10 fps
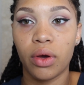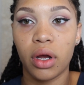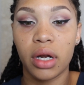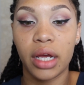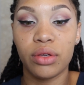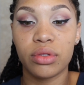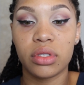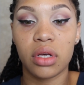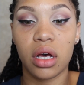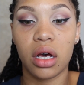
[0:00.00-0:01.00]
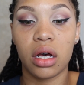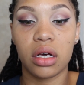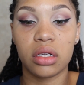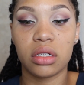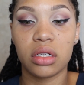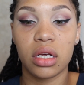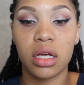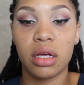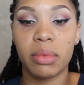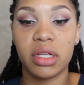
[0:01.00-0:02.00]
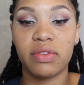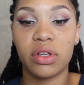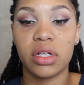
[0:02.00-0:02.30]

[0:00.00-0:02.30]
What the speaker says: on, I use, I believe they're